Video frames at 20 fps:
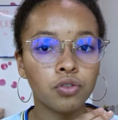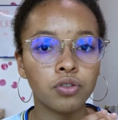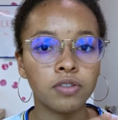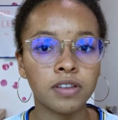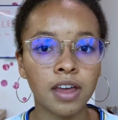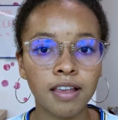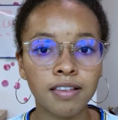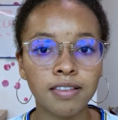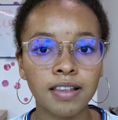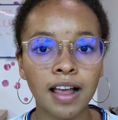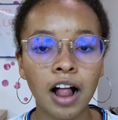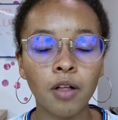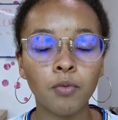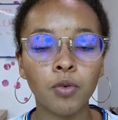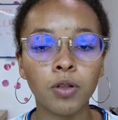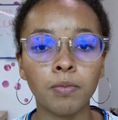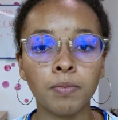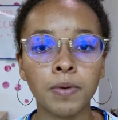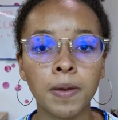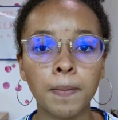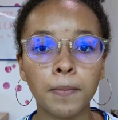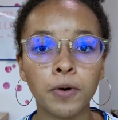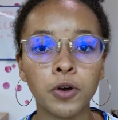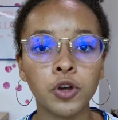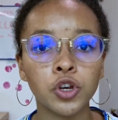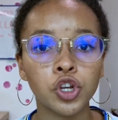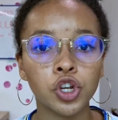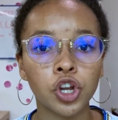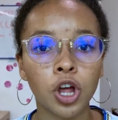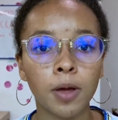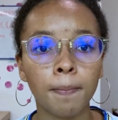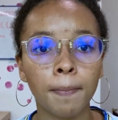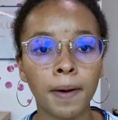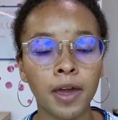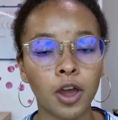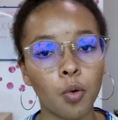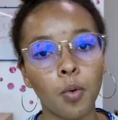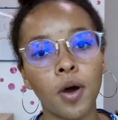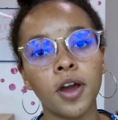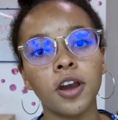decile will be pushed up by
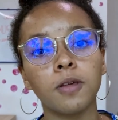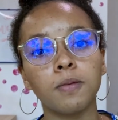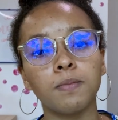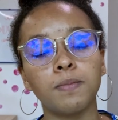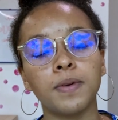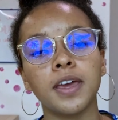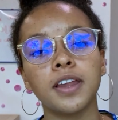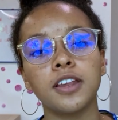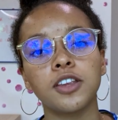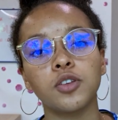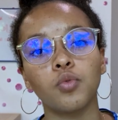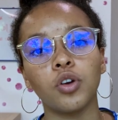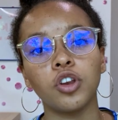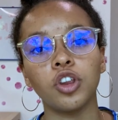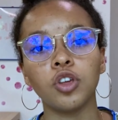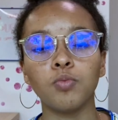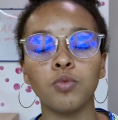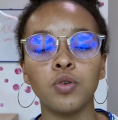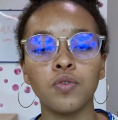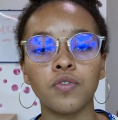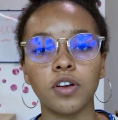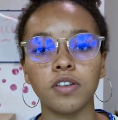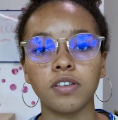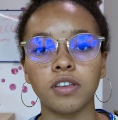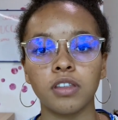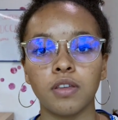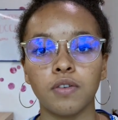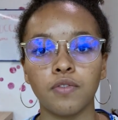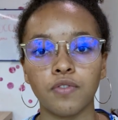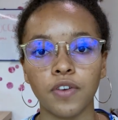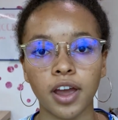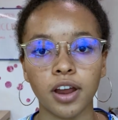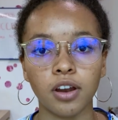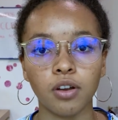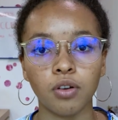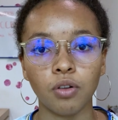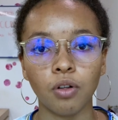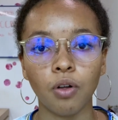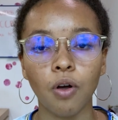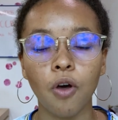quite a bit when you move on to the
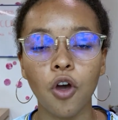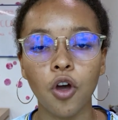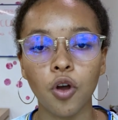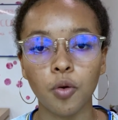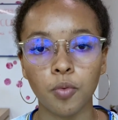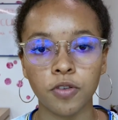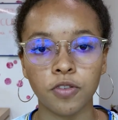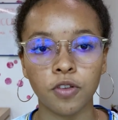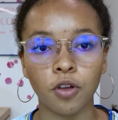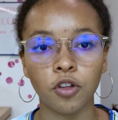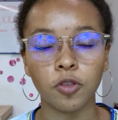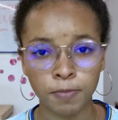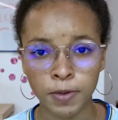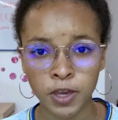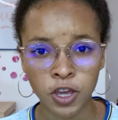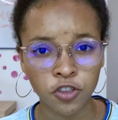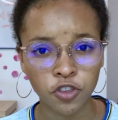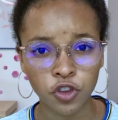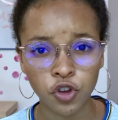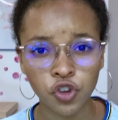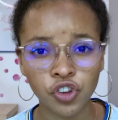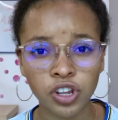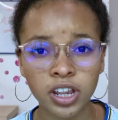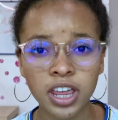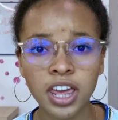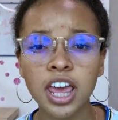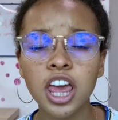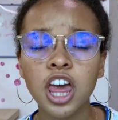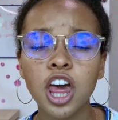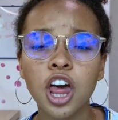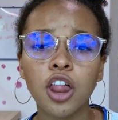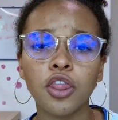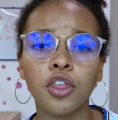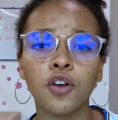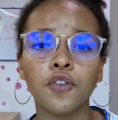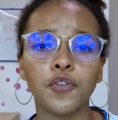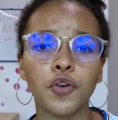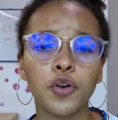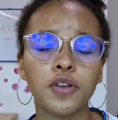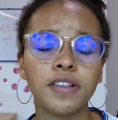final results. Because usually the
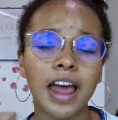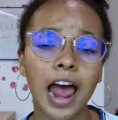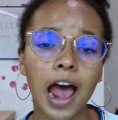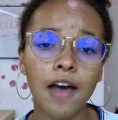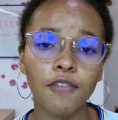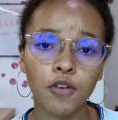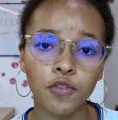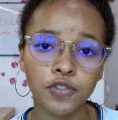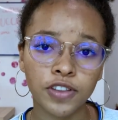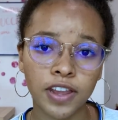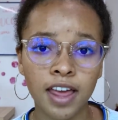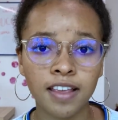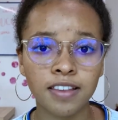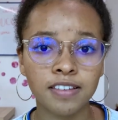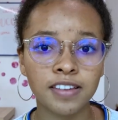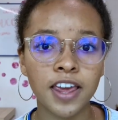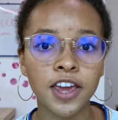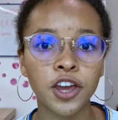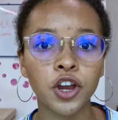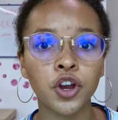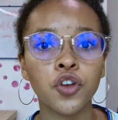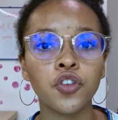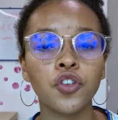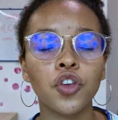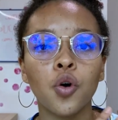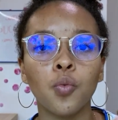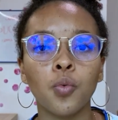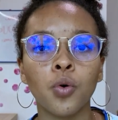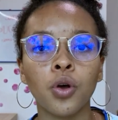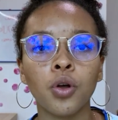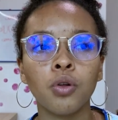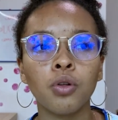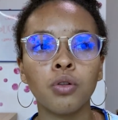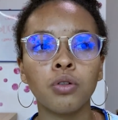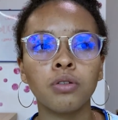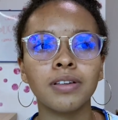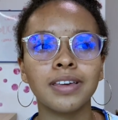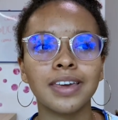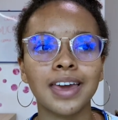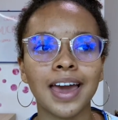first half of test takers
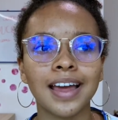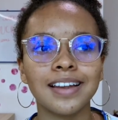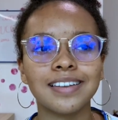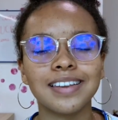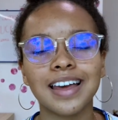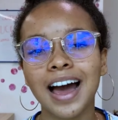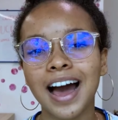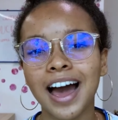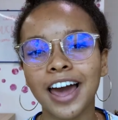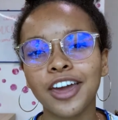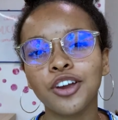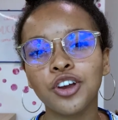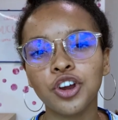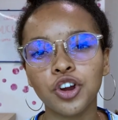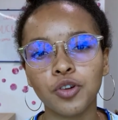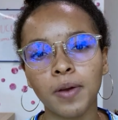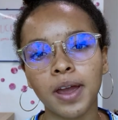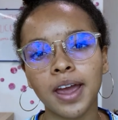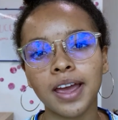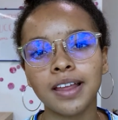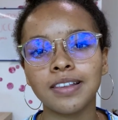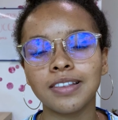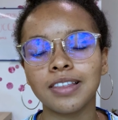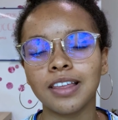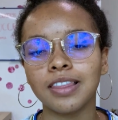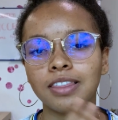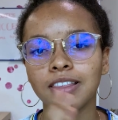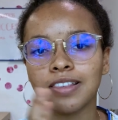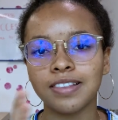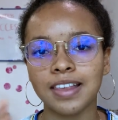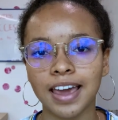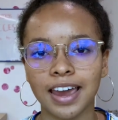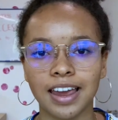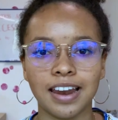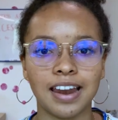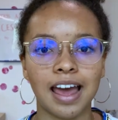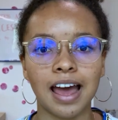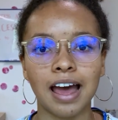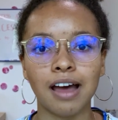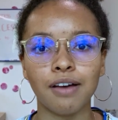will get higher grades than the second
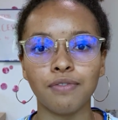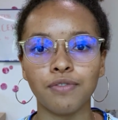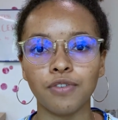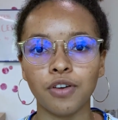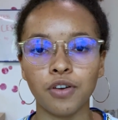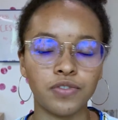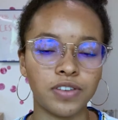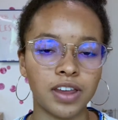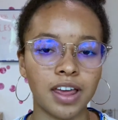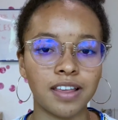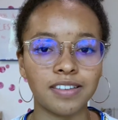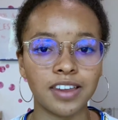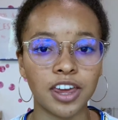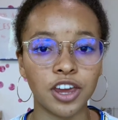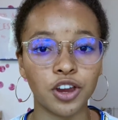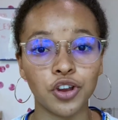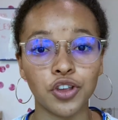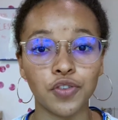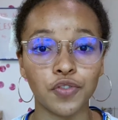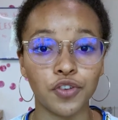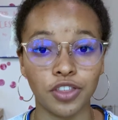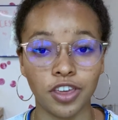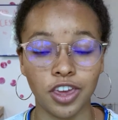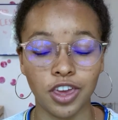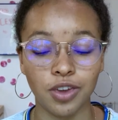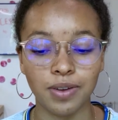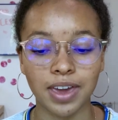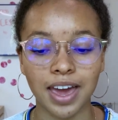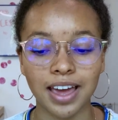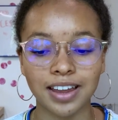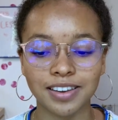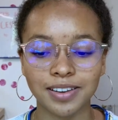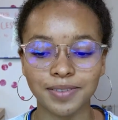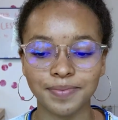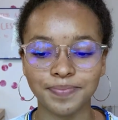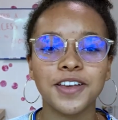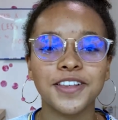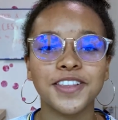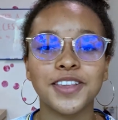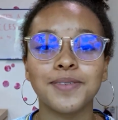half of test takers for the UCAT.
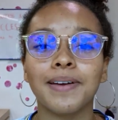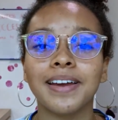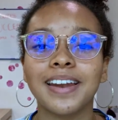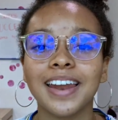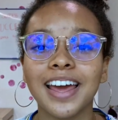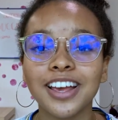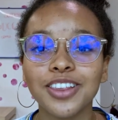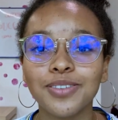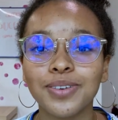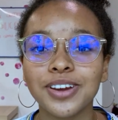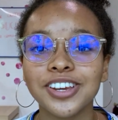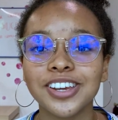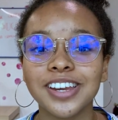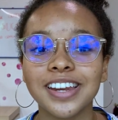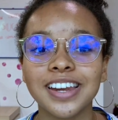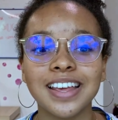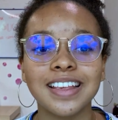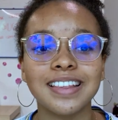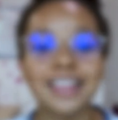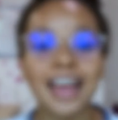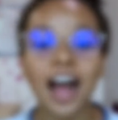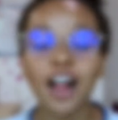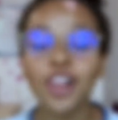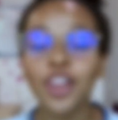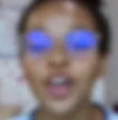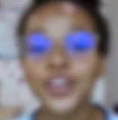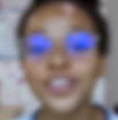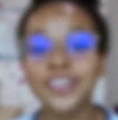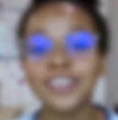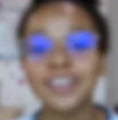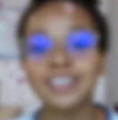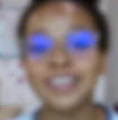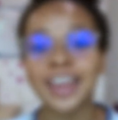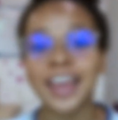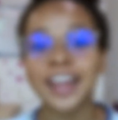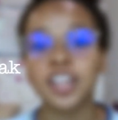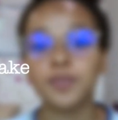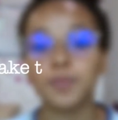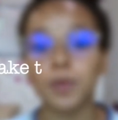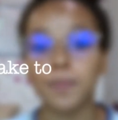So my next question is, how long does it
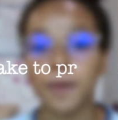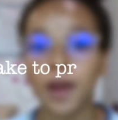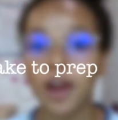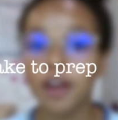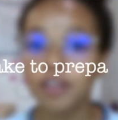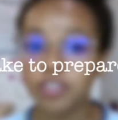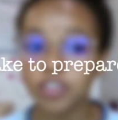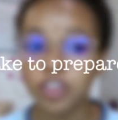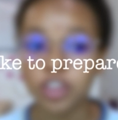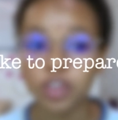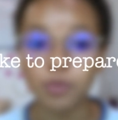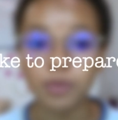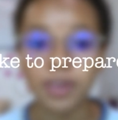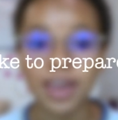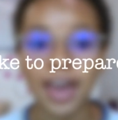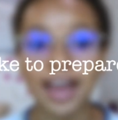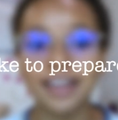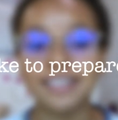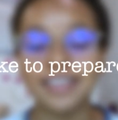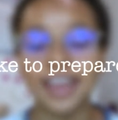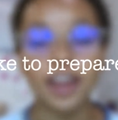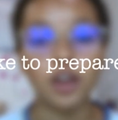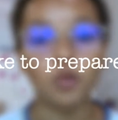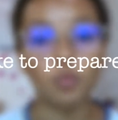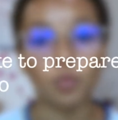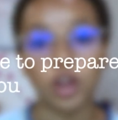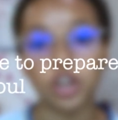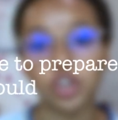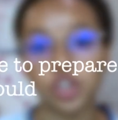take to prepare the UCAT and when